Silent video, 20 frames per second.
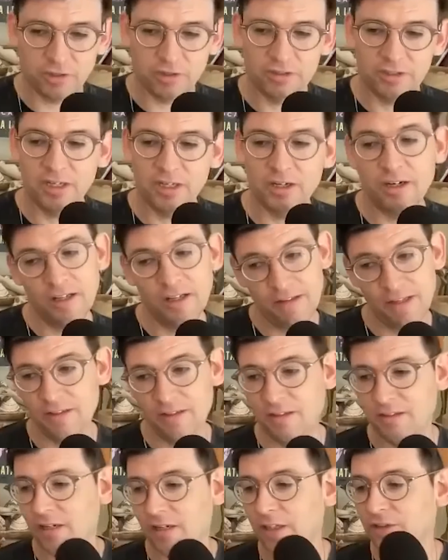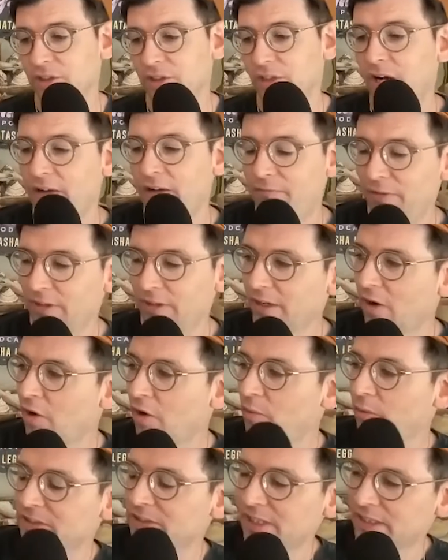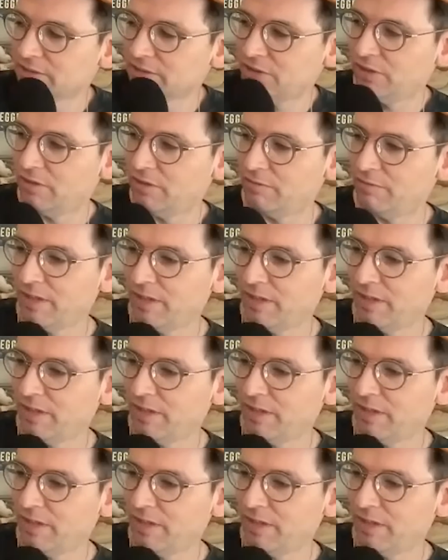start there. And then Natasha, I feel like always has good